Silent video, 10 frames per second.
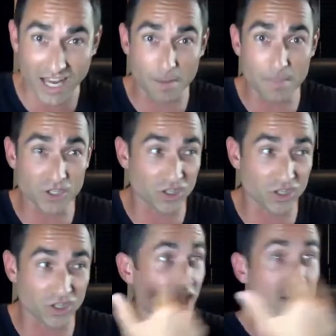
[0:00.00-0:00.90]
and a mission to
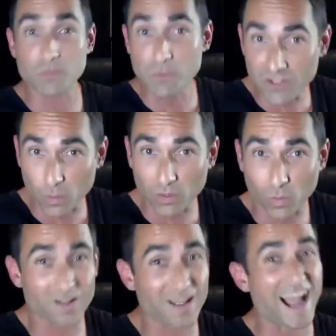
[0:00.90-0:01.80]
share this music with the
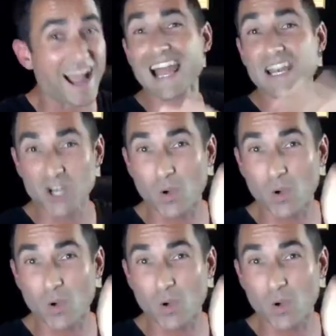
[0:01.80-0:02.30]
world. I just had no